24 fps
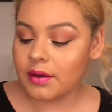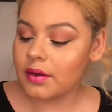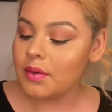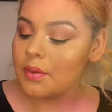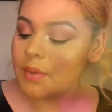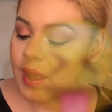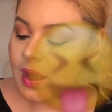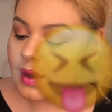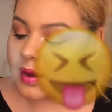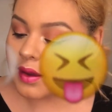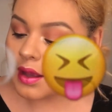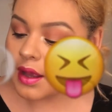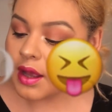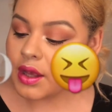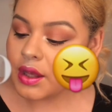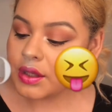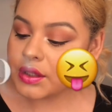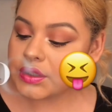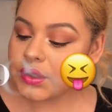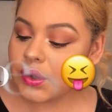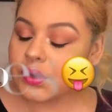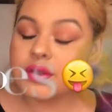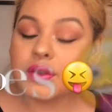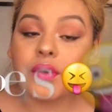Okay,
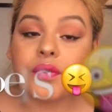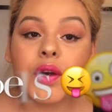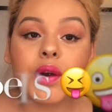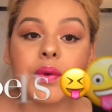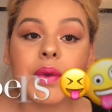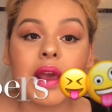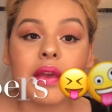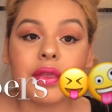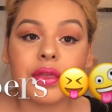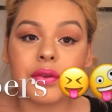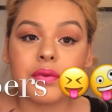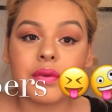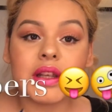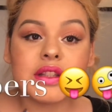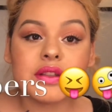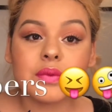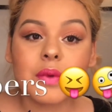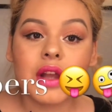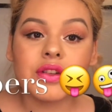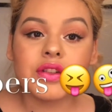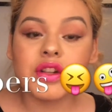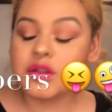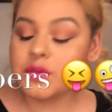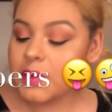so far we have 3
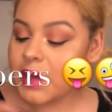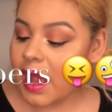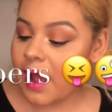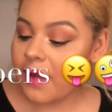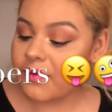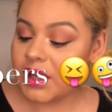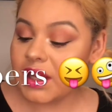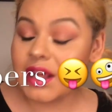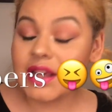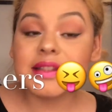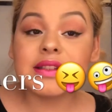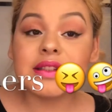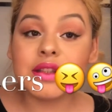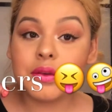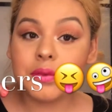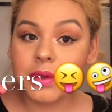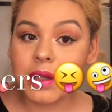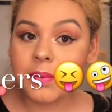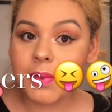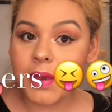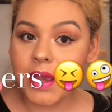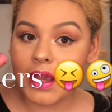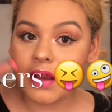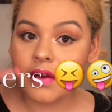swatches. We have a nice
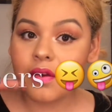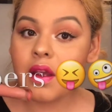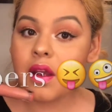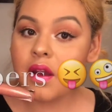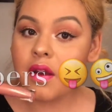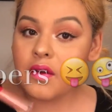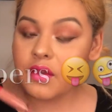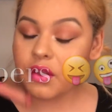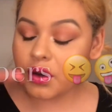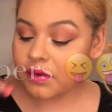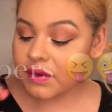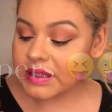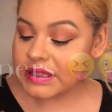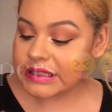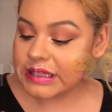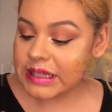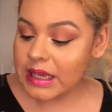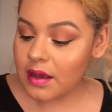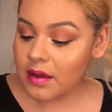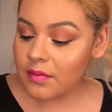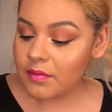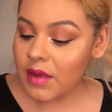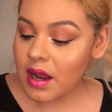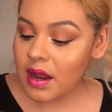nudie pink,
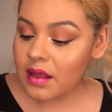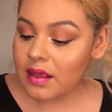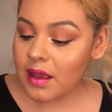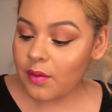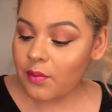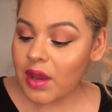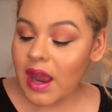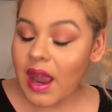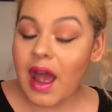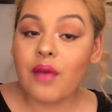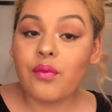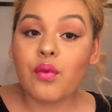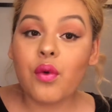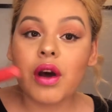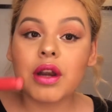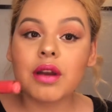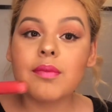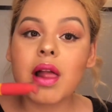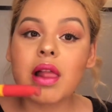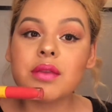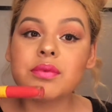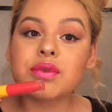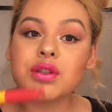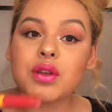Corinthian. Then we have
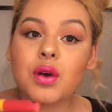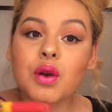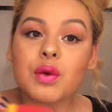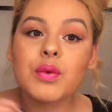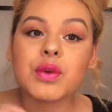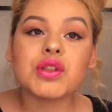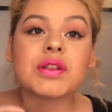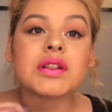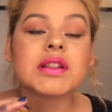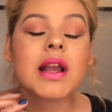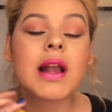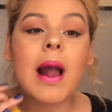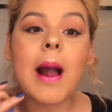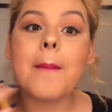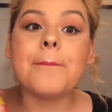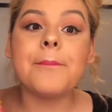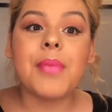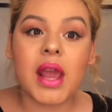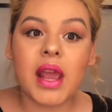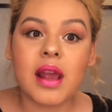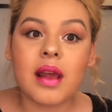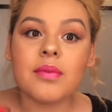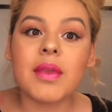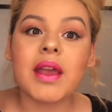Watermelon Soda, which is like a
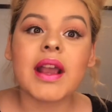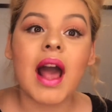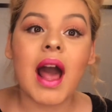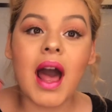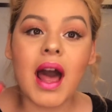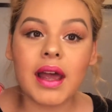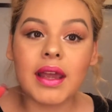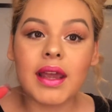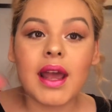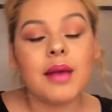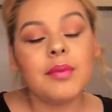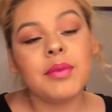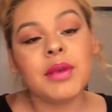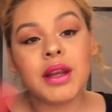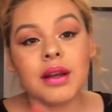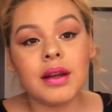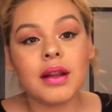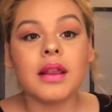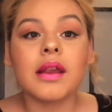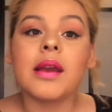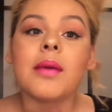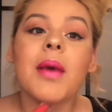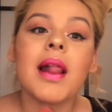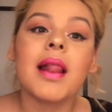bam, like, hi, I'm
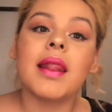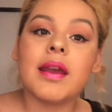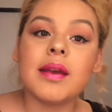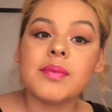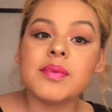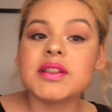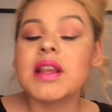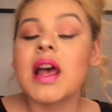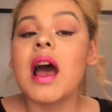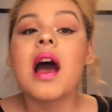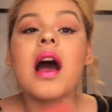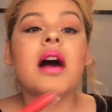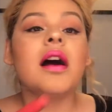here, look at my lips.